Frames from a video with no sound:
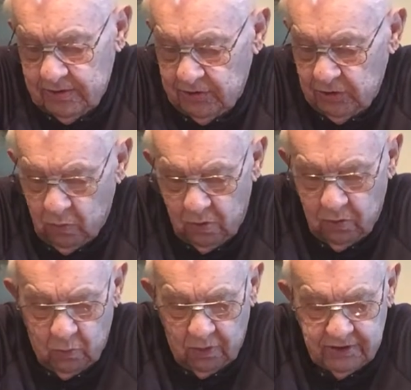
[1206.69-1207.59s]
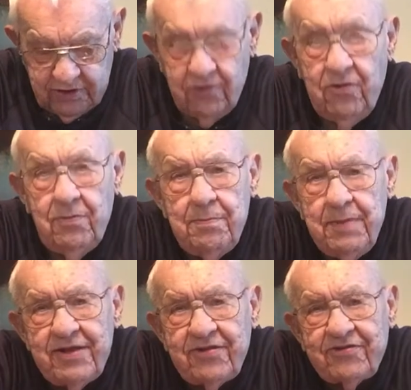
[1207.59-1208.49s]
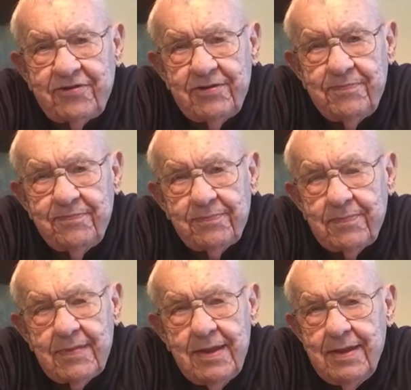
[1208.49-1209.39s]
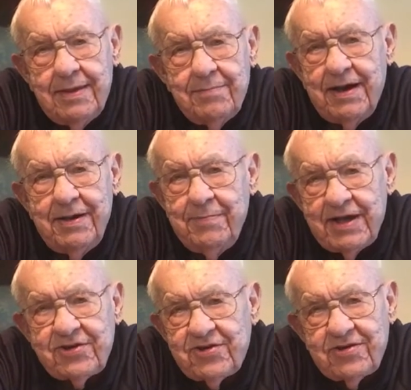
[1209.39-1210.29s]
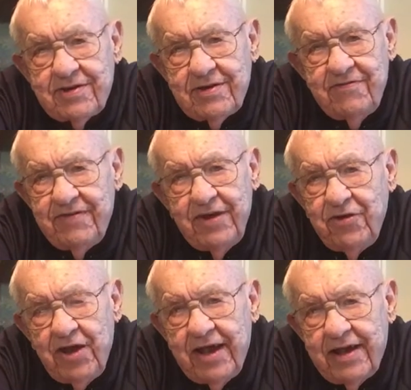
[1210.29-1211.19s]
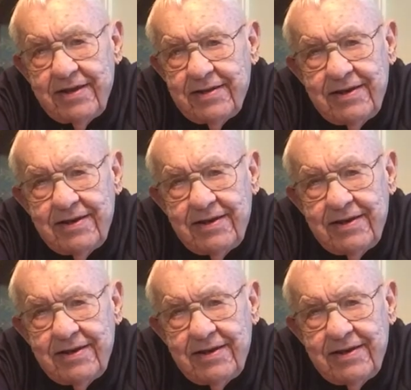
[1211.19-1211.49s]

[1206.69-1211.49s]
You won't want to miss my next vignette,